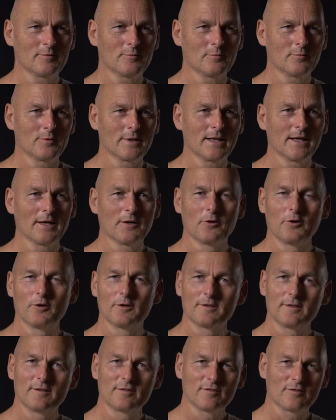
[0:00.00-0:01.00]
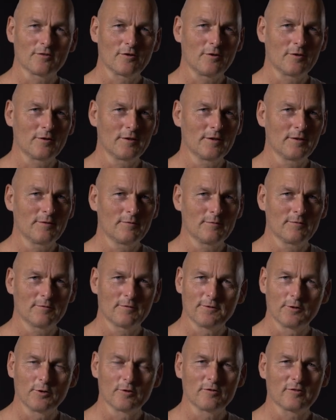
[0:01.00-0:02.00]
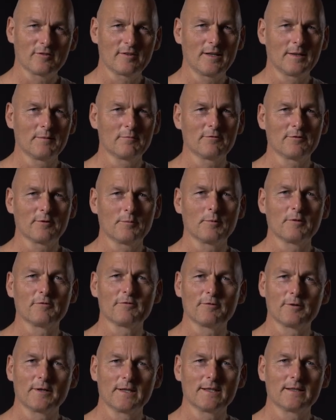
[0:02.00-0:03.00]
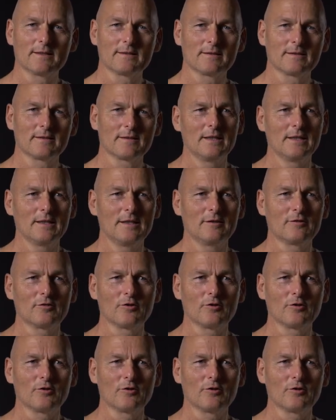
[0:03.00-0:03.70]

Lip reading: When I heard this story first time from a friend, he